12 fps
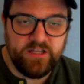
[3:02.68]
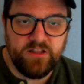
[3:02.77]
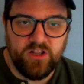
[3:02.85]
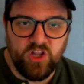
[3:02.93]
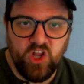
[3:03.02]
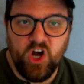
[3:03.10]

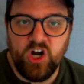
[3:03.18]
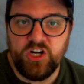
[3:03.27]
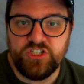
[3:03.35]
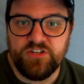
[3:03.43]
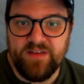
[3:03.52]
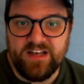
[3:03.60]
large
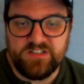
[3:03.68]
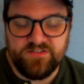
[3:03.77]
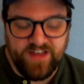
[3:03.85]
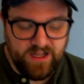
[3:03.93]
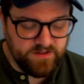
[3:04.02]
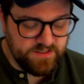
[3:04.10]
amounts of
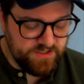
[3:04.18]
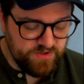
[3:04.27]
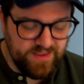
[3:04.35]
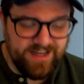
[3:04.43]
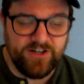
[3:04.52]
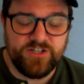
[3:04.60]
altitude
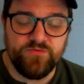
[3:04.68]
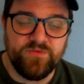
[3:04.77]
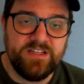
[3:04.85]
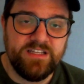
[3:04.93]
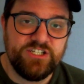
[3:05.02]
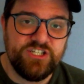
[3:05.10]
there to
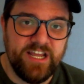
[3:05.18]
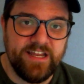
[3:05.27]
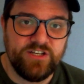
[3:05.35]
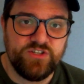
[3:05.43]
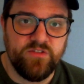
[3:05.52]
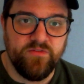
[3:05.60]
really
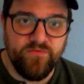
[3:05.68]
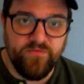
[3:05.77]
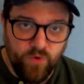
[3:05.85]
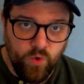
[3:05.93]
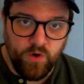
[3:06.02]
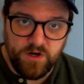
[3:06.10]
change the
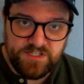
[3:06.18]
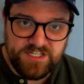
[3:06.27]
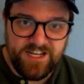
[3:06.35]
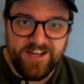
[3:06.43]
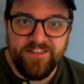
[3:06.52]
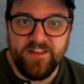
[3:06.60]
force
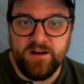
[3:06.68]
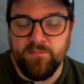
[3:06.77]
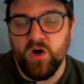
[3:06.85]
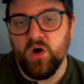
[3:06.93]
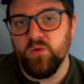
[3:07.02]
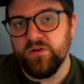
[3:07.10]
that a
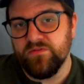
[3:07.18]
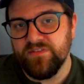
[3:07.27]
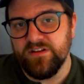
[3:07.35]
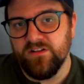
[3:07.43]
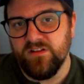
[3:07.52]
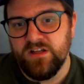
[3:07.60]
ball would
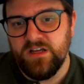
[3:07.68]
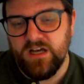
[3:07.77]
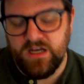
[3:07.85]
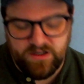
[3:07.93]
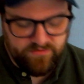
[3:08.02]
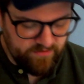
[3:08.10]
feel
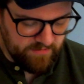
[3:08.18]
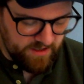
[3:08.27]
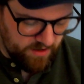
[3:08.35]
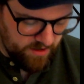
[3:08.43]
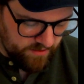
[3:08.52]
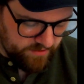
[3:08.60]
from the
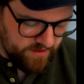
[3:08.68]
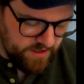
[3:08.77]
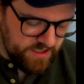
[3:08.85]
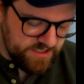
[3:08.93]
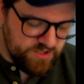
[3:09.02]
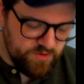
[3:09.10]
Earth.
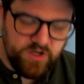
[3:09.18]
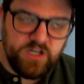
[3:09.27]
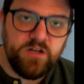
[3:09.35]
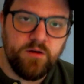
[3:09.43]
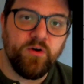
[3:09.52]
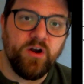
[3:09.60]
So we're going
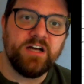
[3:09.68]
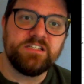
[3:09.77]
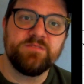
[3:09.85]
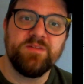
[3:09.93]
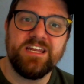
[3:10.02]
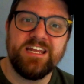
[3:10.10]
to
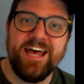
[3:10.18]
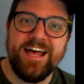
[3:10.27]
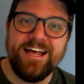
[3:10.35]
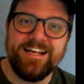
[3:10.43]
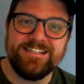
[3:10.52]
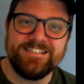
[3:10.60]
approximate it
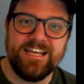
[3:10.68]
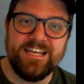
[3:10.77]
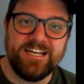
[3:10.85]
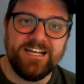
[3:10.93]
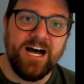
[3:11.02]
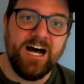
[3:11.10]
as a
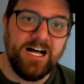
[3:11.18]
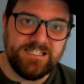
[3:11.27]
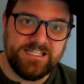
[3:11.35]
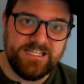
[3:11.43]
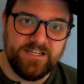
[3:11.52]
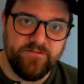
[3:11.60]

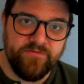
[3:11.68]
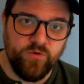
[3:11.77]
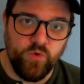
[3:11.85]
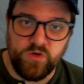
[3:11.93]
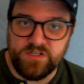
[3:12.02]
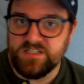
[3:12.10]
constant
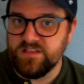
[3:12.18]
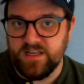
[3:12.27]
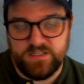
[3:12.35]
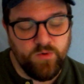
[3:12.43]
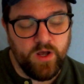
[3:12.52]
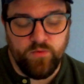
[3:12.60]
force.
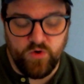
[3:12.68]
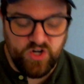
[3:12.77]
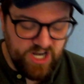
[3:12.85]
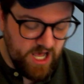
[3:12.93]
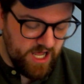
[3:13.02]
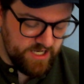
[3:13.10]
That's why we're
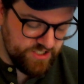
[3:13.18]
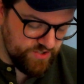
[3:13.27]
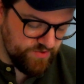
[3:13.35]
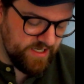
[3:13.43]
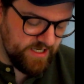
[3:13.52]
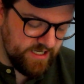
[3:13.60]
not
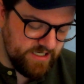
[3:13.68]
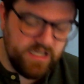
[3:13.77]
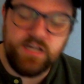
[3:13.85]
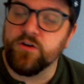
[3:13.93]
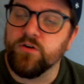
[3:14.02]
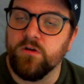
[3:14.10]
doing an
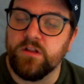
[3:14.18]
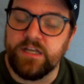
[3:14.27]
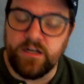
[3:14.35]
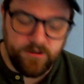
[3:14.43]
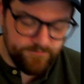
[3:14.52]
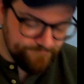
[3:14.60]
integral here.